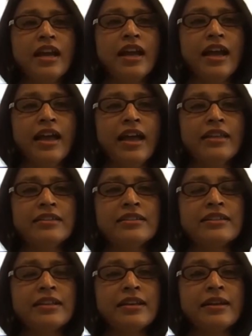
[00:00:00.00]
And,
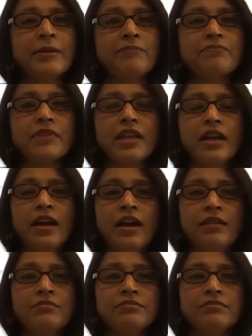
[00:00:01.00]
um,
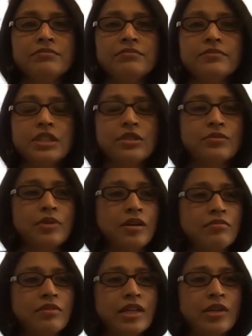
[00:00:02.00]
um you know, uh,
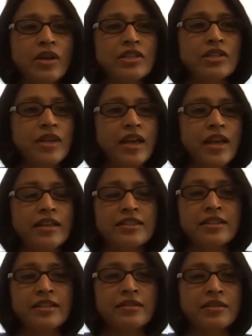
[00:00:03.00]
likewise, we had
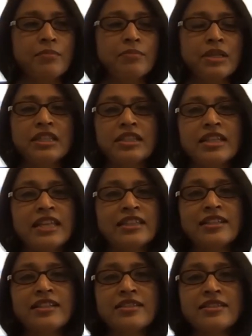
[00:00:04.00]
a company in the
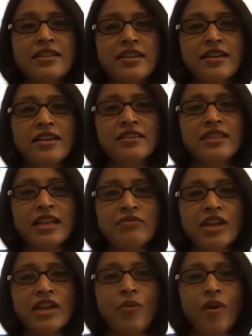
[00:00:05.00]
Netherlands that we
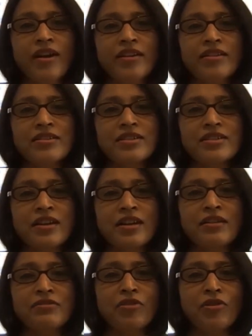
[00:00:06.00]
acquired
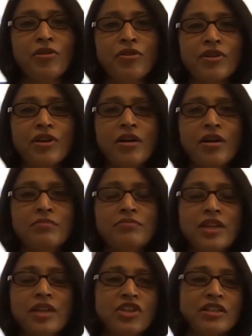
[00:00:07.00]
uh, for um,
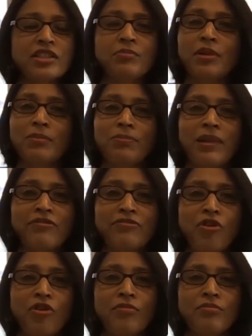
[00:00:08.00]
injectable
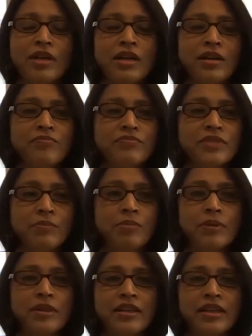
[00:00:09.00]
platform um,
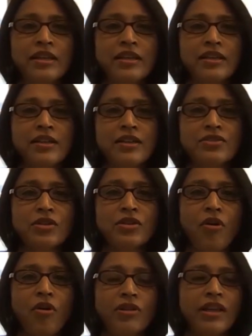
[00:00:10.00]
capability. So in
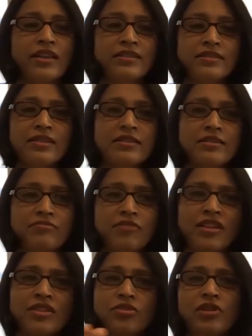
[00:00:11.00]
all cases,
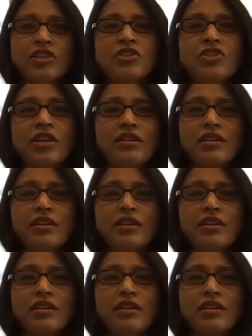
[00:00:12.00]
very strategic.